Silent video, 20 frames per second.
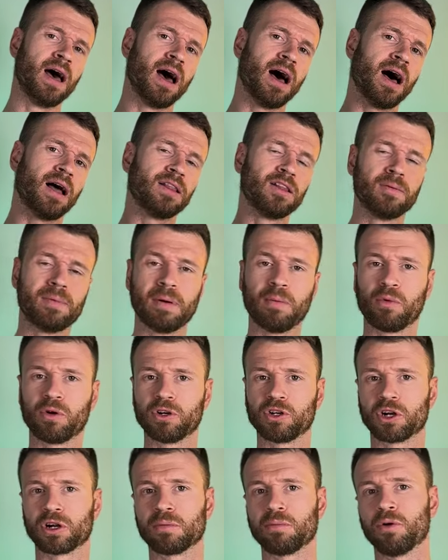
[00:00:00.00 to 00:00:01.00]
a little bit more
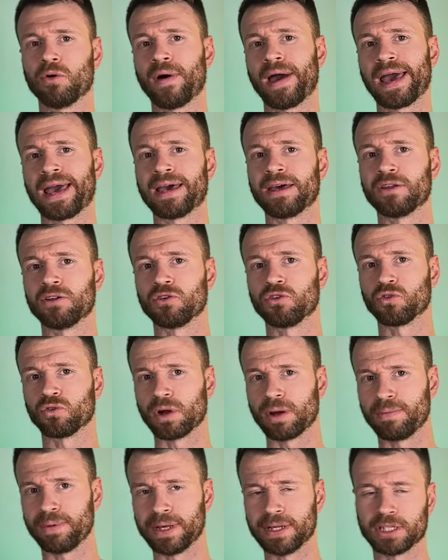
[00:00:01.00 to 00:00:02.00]
durable and
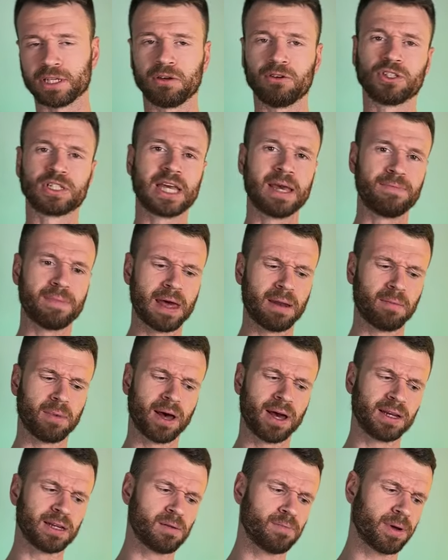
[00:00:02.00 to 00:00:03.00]
grippy. So just keep that in
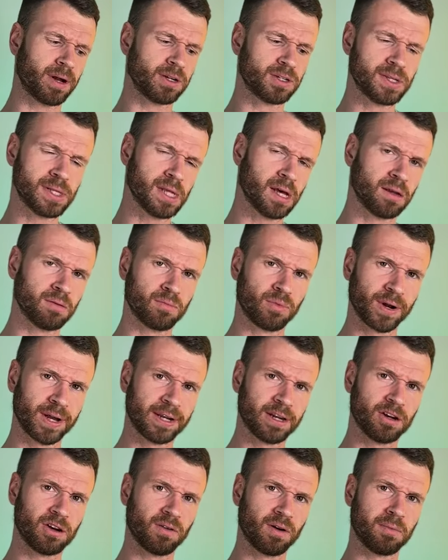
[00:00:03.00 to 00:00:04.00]
mind compared to the
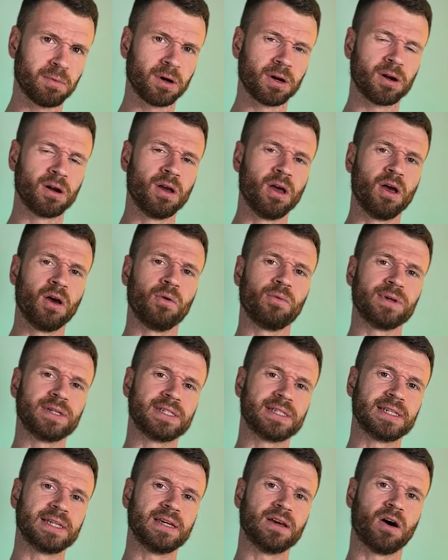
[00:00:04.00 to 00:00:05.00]
unbranded rubber we
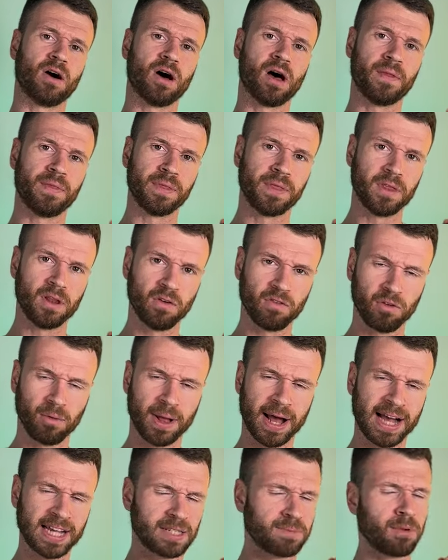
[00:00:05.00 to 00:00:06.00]
see on the
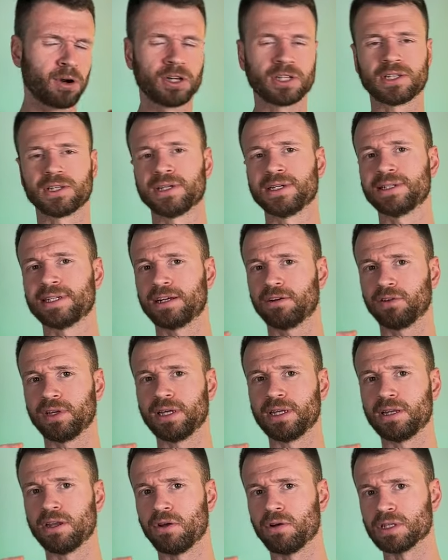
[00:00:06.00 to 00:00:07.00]
Novablast. Personally, didn't
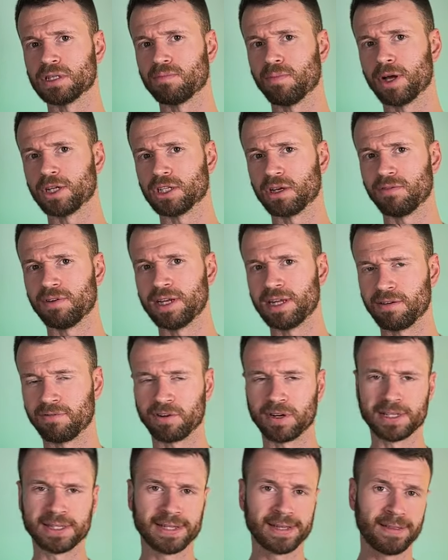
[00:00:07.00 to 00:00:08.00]
really notice much of a
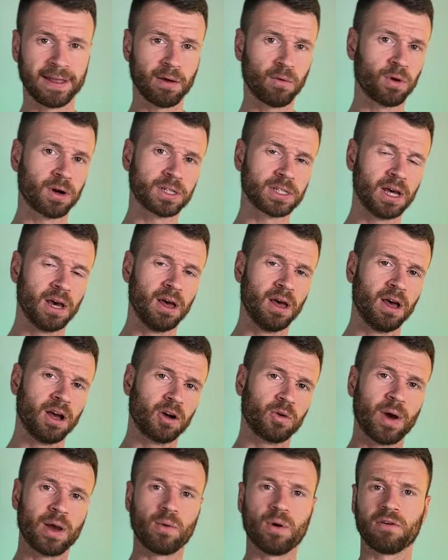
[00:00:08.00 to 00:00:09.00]
difference and they worked
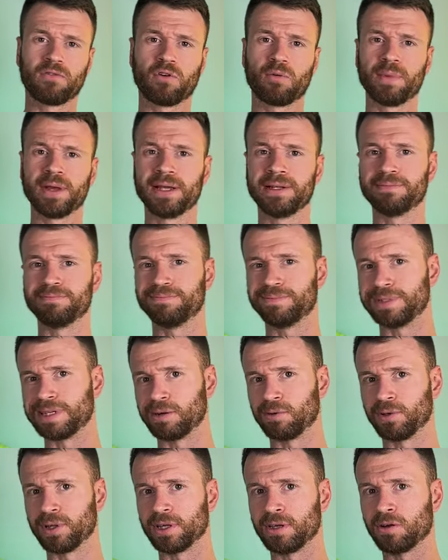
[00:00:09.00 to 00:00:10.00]
quite well for me.
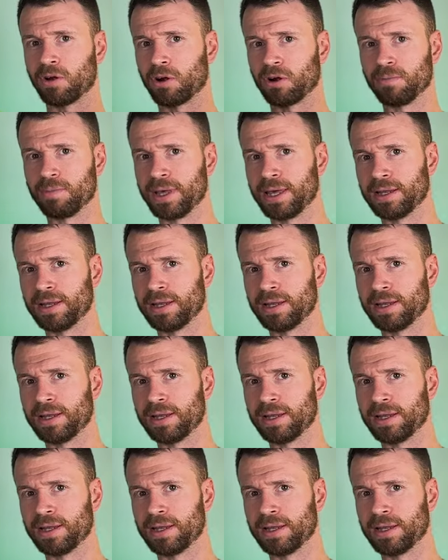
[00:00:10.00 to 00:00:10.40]
Didn't really hurt me